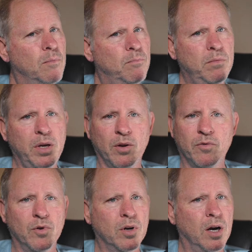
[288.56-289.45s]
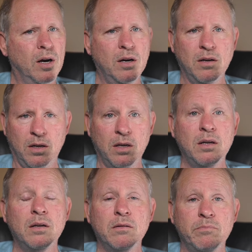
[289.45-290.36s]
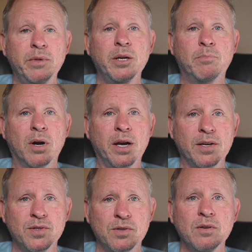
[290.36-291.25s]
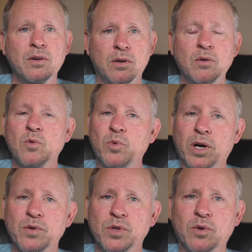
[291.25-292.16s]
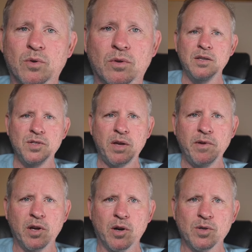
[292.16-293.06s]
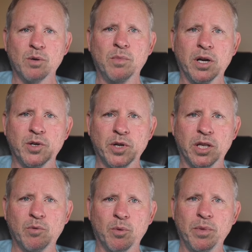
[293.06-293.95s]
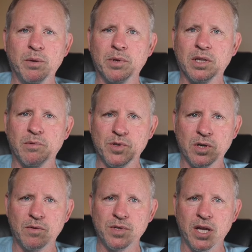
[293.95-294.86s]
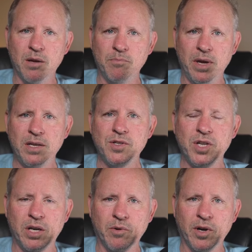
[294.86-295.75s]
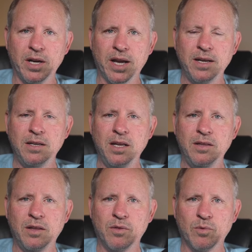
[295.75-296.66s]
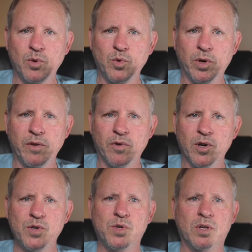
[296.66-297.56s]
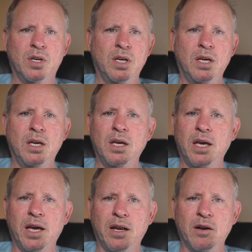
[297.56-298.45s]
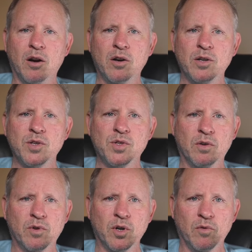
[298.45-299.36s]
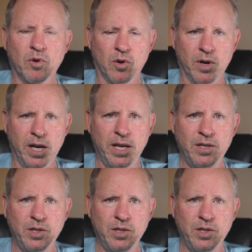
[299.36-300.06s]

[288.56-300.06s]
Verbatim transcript: Beautiful car. Big price. Well sold. Seven cars on Bring a Trailer were bid with their reserves not met January 19th through 21st. An Arctic Silver over Gray